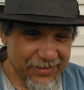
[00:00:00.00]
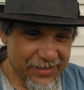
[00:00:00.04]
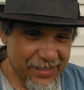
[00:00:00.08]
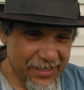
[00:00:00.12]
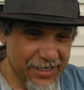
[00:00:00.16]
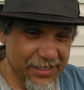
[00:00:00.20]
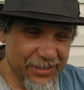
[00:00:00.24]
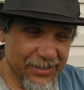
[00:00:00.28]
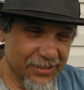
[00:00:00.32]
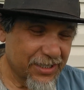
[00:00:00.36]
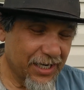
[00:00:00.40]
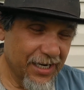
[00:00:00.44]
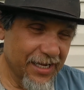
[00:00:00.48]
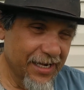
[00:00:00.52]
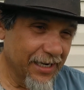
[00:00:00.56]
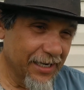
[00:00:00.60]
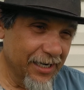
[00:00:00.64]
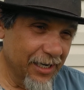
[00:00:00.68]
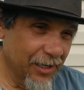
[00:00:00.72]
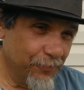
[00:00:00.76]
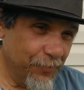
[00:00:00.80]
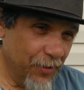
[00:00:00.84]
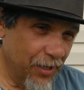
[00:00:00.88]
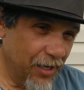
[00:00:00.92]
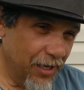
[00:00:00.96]
he was leaning
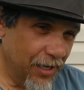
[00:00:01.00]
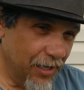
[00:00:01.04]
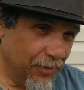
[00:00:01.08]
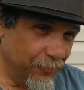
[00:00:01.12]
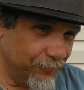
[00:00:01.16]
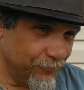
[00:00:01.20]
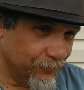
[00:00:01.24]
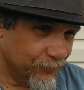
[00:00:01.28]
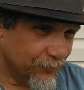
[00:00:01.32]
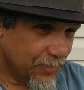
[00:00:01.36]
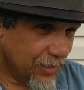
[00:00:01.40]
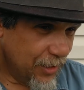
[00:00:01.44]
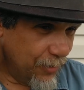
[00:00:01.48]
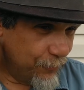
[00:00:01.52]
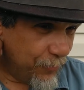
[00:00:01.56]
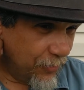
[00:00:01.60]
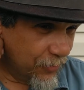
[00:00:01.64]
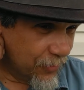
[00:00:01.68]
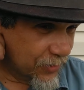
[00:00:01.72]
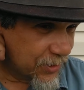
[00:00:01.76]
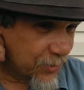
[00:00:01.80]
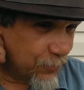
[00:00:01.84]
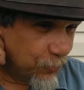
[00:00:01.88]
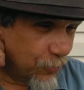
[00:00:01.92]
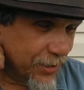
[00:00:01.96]
up on
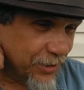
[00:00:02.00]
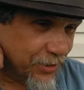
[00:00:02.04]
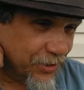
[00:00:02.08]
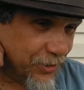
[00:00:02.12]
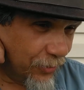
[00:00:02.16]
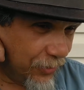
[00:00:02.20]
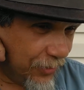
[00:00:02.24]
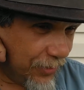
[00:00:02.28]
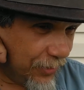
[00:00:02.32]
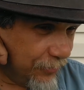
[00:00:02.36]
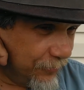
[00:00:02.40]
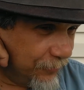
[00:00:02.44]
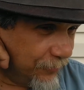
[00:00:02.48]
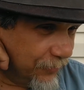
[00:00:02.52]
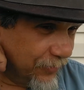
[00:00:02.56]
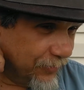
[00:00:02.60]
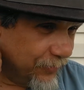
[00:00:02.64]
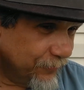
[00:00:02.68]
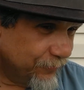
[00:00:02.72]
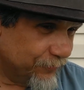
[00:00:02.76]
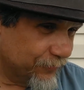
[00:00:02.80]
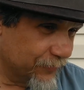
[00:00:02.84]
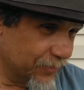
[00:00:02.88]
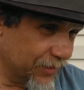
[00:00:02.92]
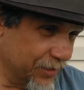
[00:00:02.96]
a switch on a
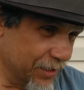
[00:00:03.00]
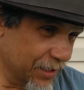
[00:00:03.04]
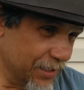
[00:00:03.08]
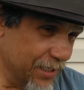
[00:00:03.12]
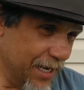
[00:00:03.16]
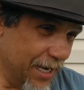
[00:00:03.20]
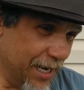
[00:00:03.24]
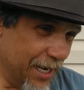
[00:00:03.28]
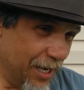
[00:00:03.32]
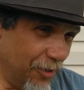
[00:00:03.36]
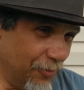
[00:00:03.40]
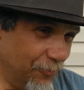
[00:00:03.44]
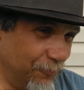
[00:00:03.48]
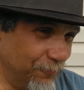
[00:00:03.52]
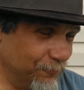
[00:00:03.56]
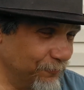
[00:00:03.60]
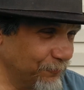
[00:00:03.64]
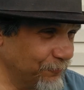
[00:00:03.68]
canal,